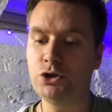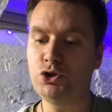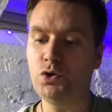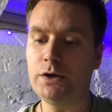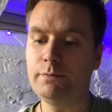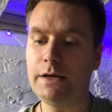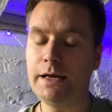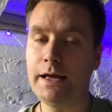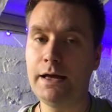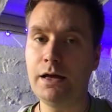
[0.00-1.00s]
Join me
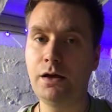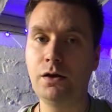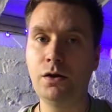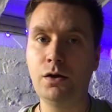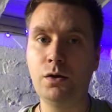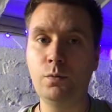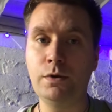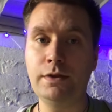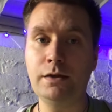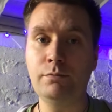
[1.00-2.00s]
here
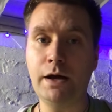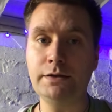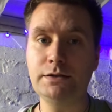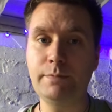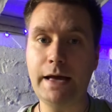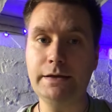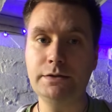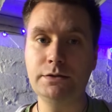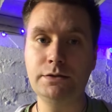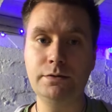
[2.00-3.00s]
within my
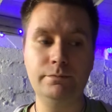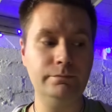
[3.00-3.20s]
space.